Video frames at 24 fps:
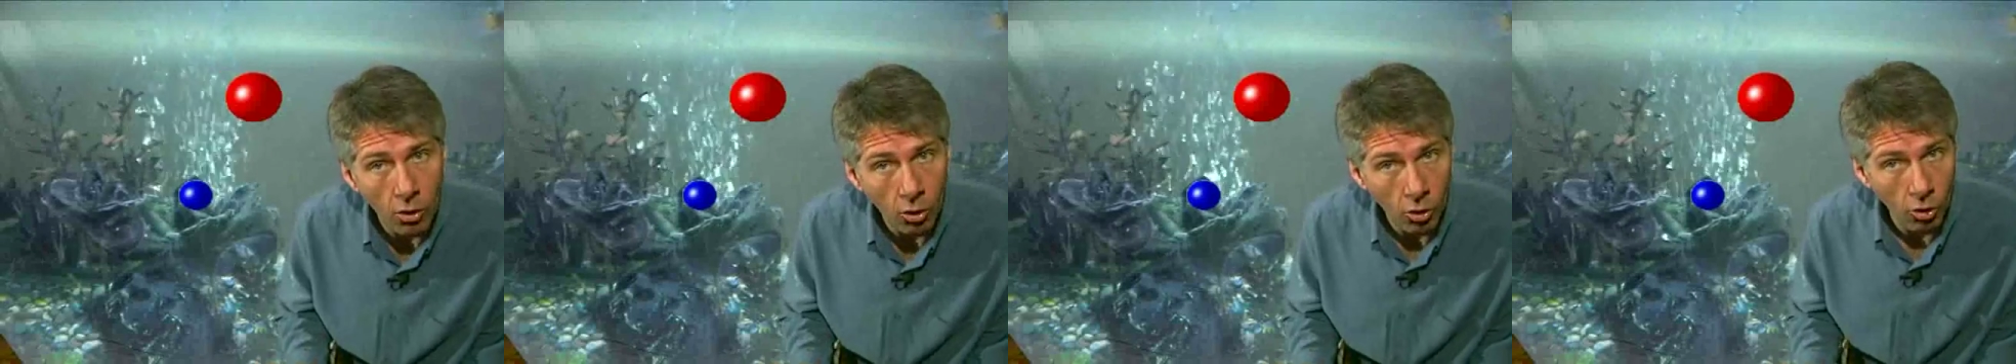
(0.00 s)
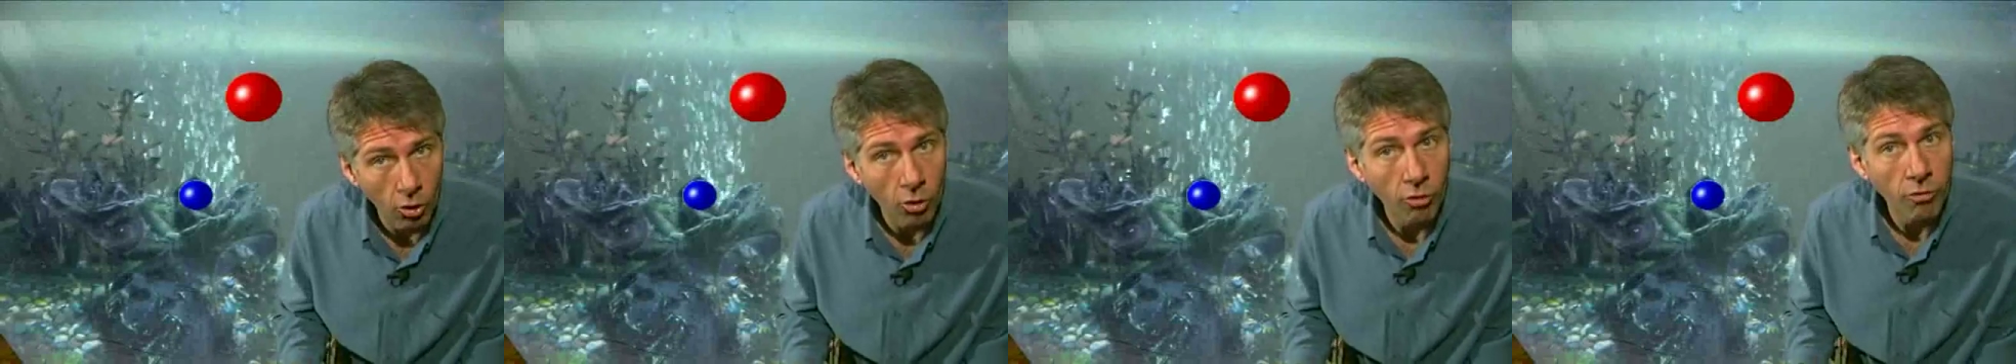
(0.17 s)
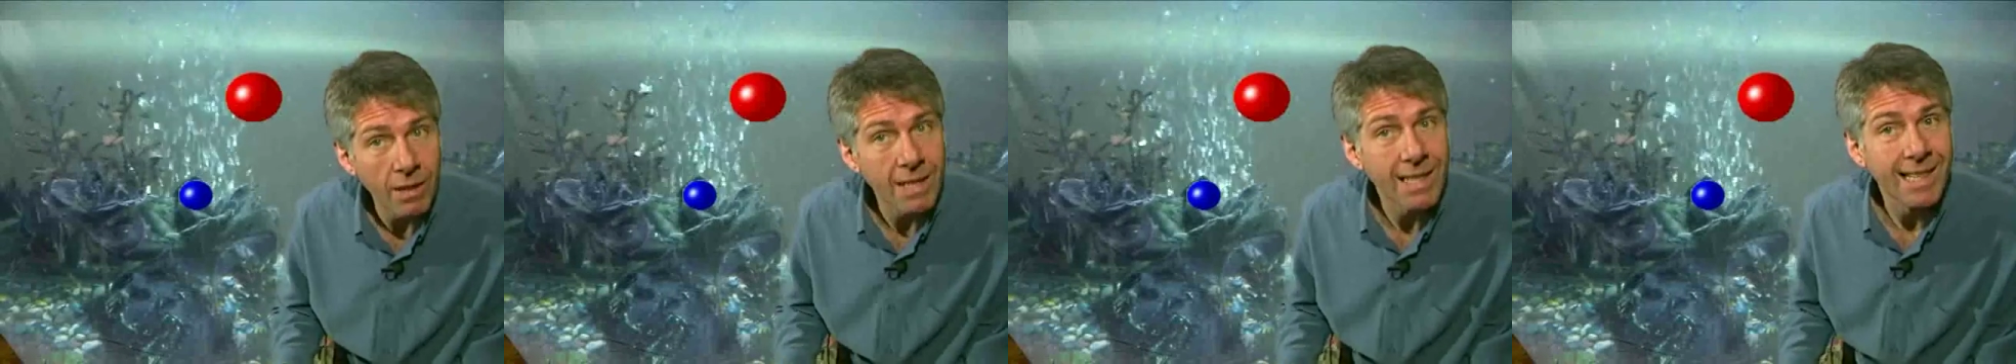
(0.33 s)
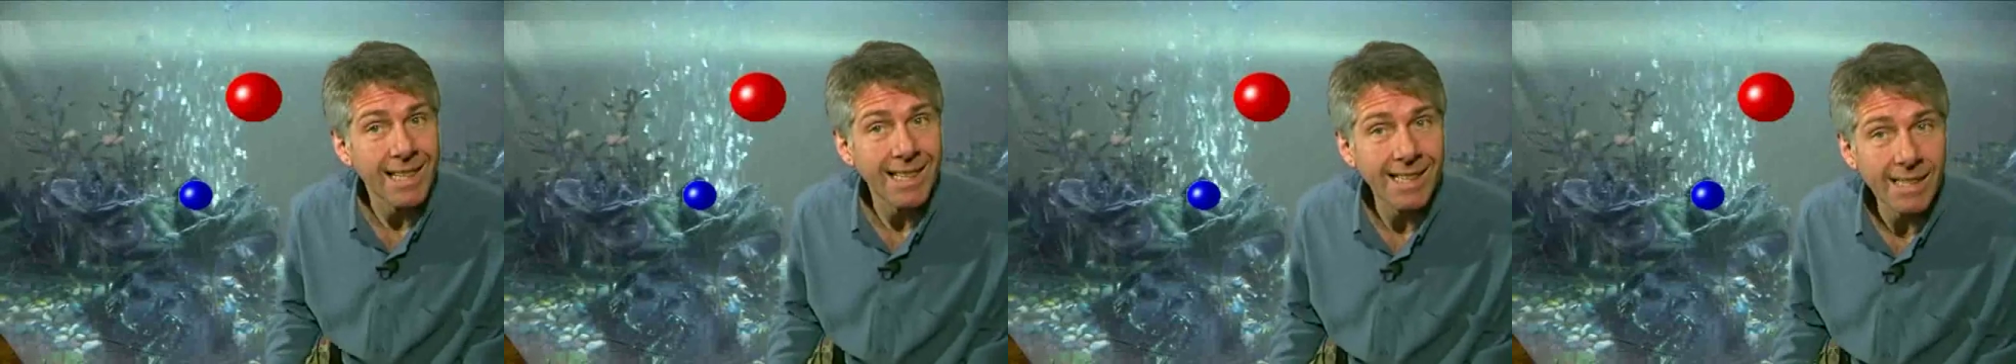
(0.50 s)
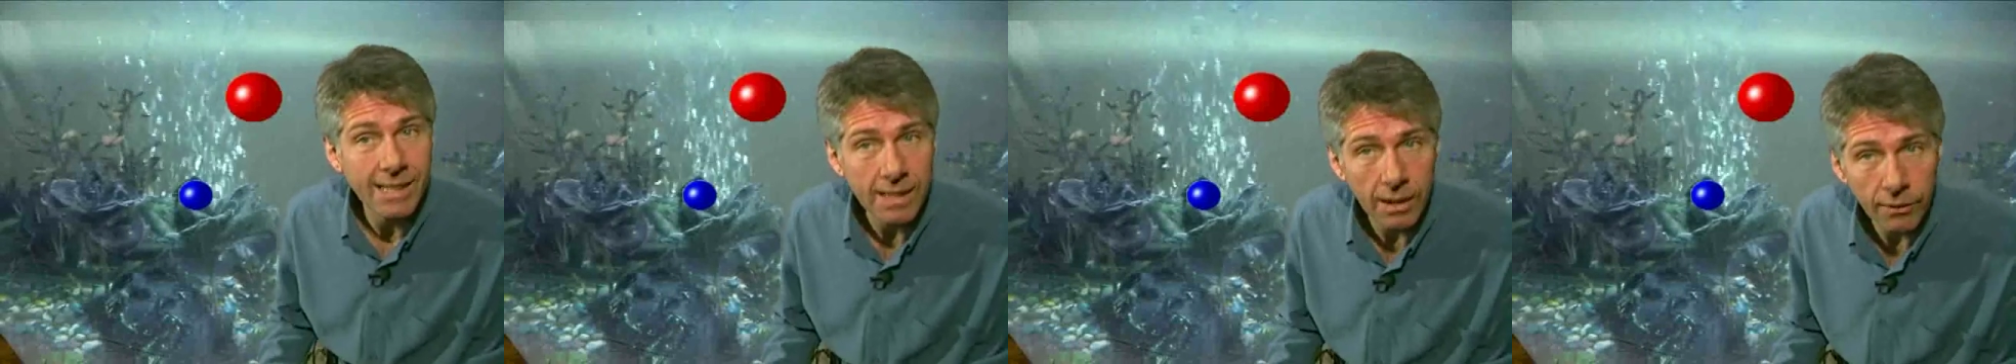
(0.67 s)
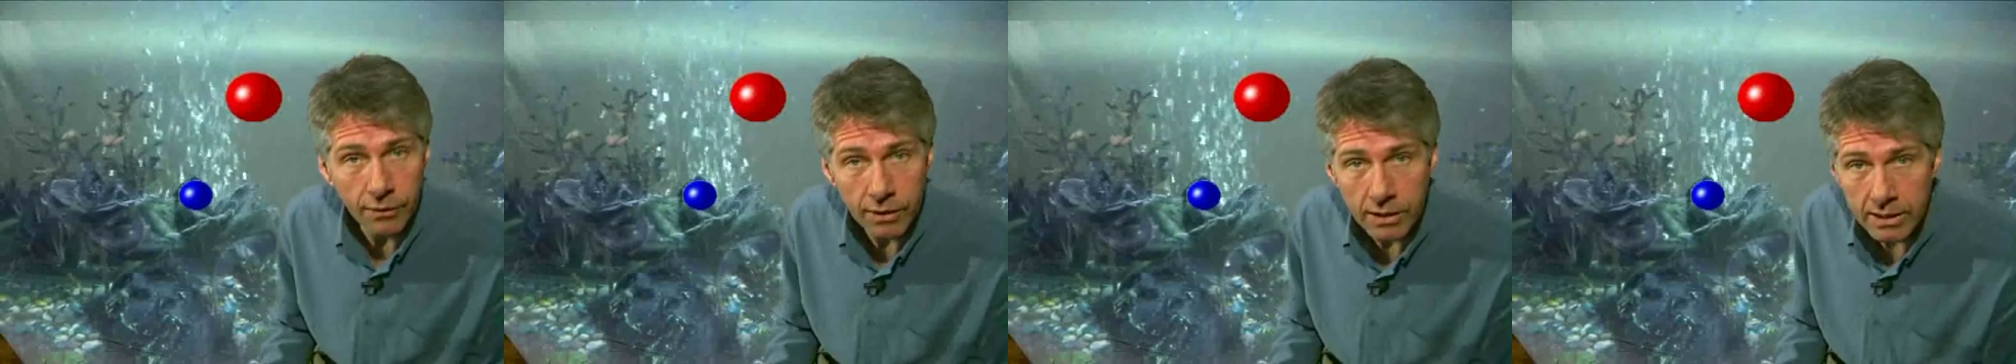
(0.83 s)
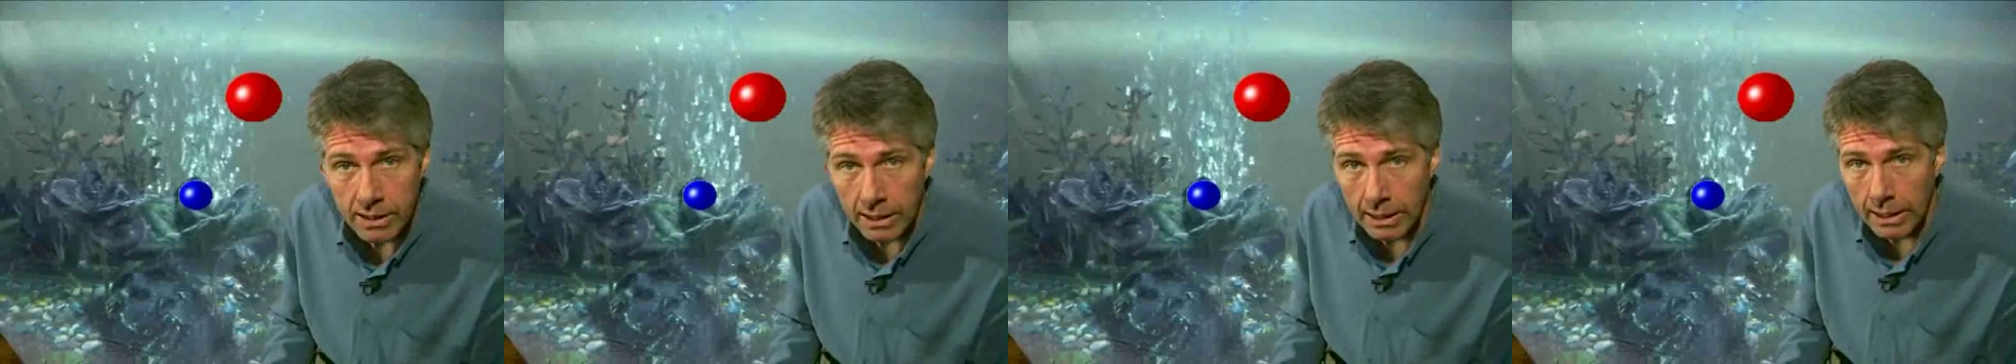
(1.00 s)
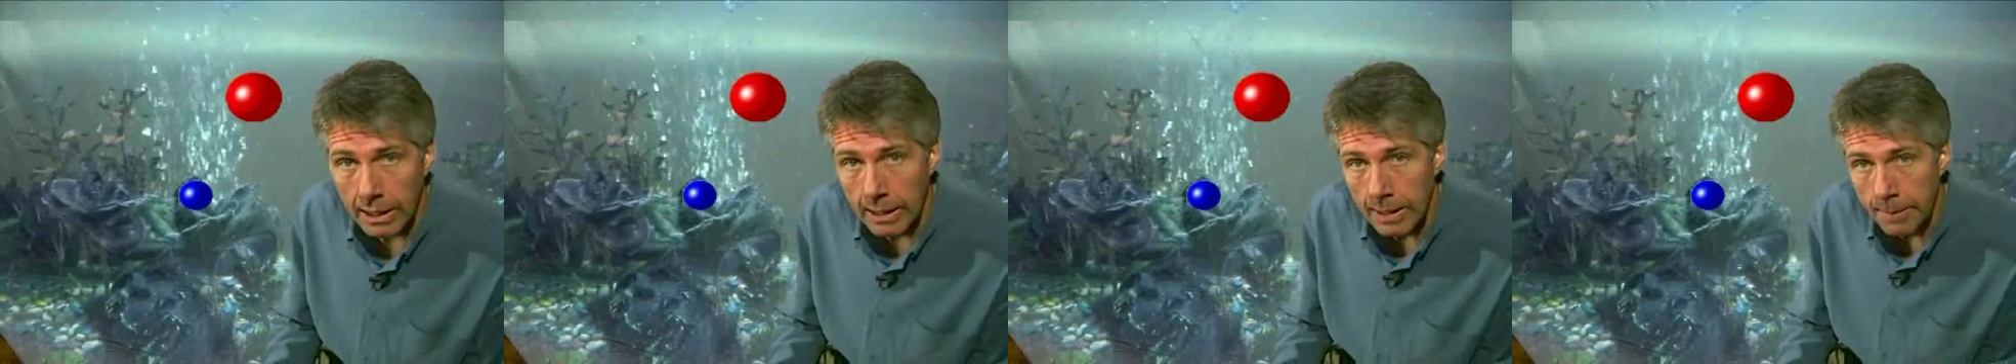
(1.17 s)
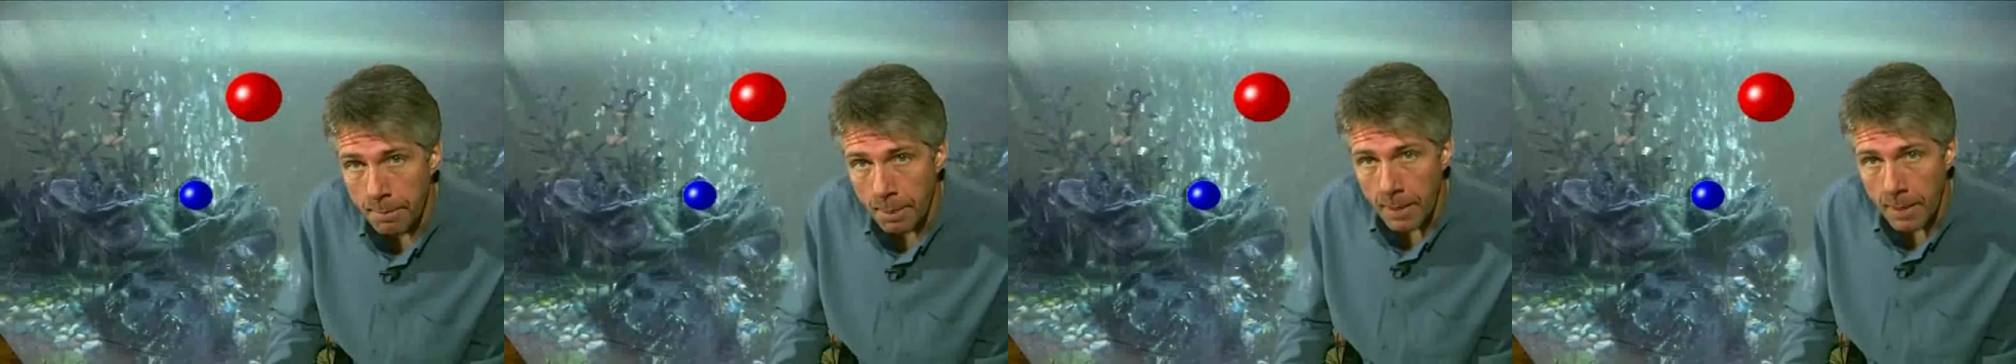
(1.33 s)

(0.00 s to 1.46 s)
or resistivity,